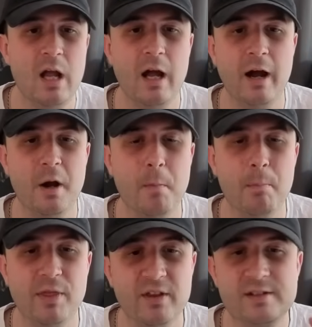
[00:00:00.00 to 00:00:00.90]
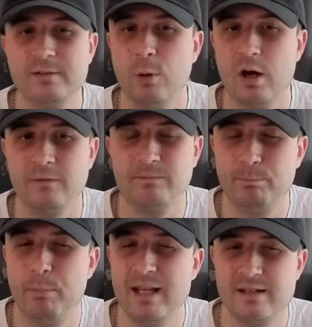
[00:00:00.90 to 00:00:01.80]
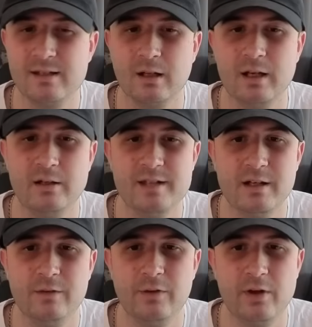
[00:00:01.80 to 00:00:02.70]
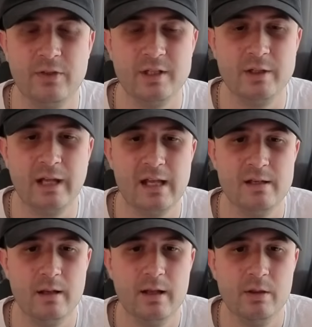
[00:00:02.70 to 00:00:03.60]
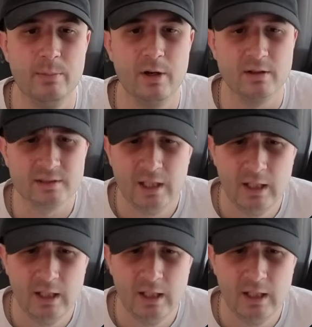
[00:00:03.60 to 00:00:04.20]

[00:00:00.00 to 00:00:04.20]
But this is what I've basically identified that you get in the box.